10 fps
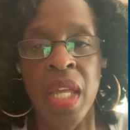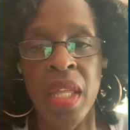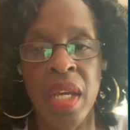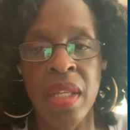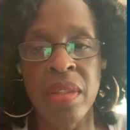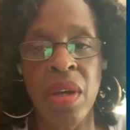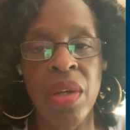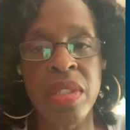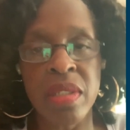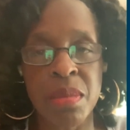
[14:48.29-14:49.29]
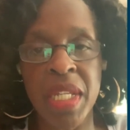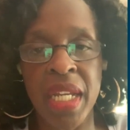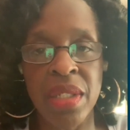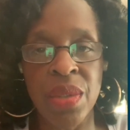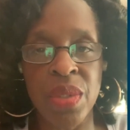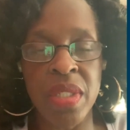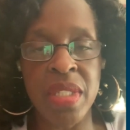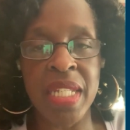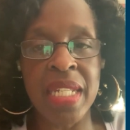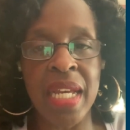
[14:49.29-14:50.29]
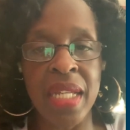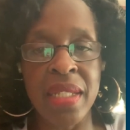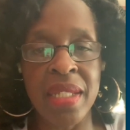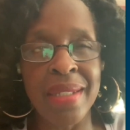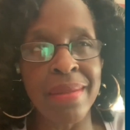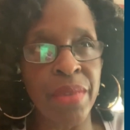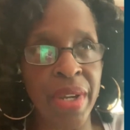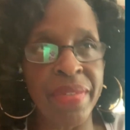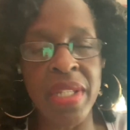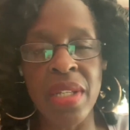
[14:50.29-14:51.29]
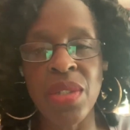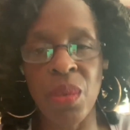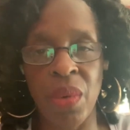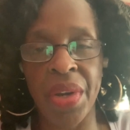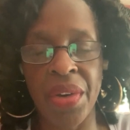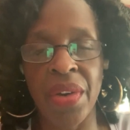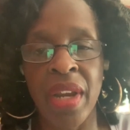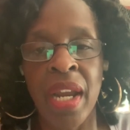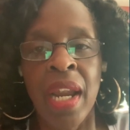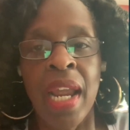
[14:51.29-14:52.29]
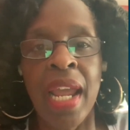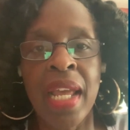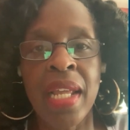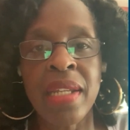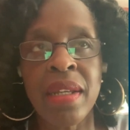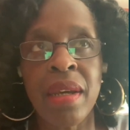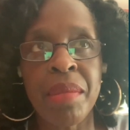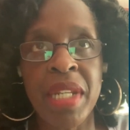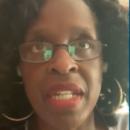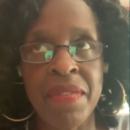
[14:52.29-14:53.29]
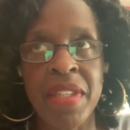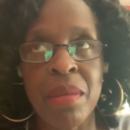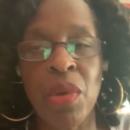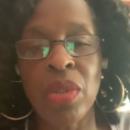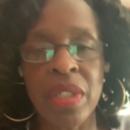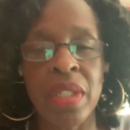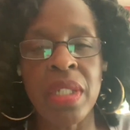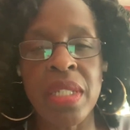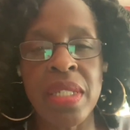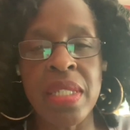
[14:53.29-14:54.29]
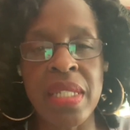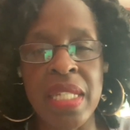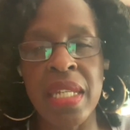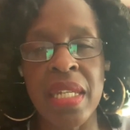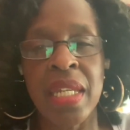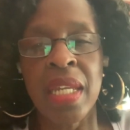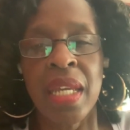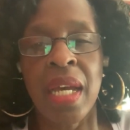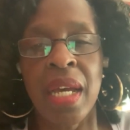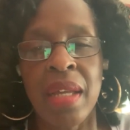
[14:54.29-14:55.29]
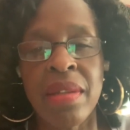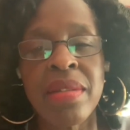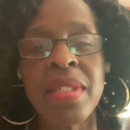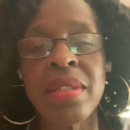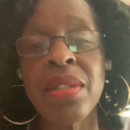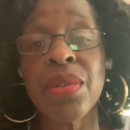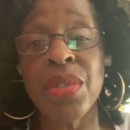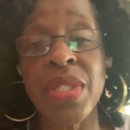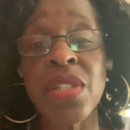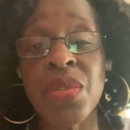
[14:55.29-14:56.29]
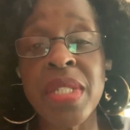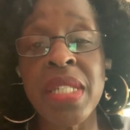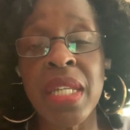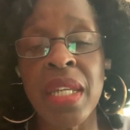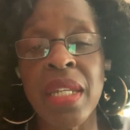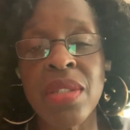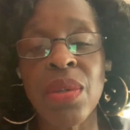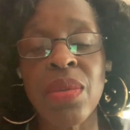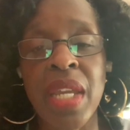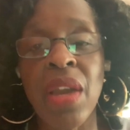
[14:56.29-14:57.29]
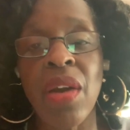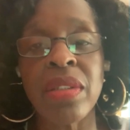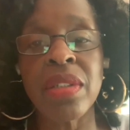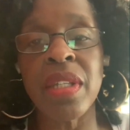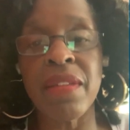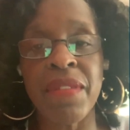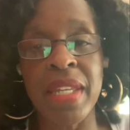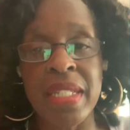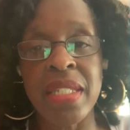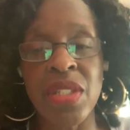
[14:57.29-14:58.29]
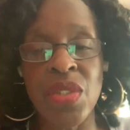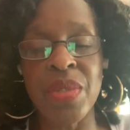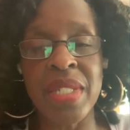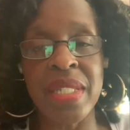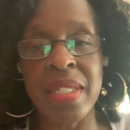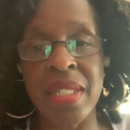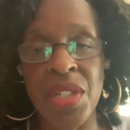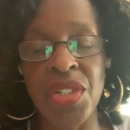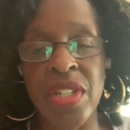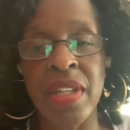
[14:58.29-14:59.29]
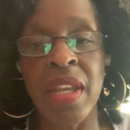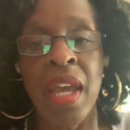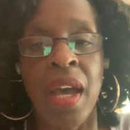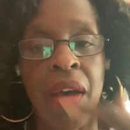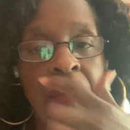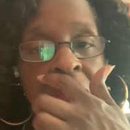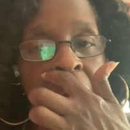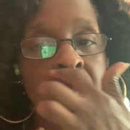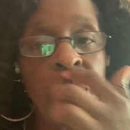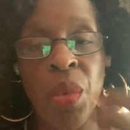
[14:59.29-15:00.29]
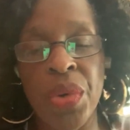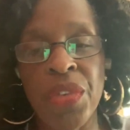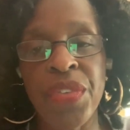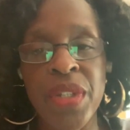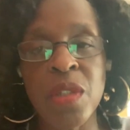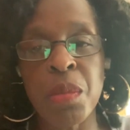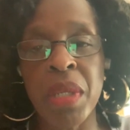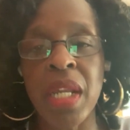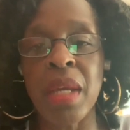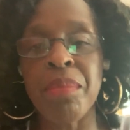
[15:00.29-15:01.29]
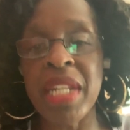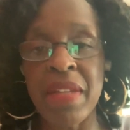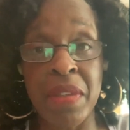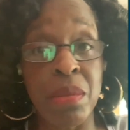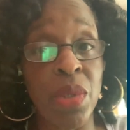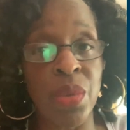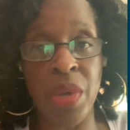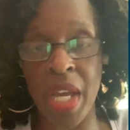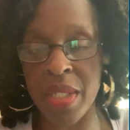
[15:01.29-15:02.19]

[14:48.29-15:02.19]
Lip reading: the autism diagnosis, they gravitate to water, and many of them are looking to seek they're sensory seeking. So they are looking for that sensory sensation of how the water feels, but many of them don't know how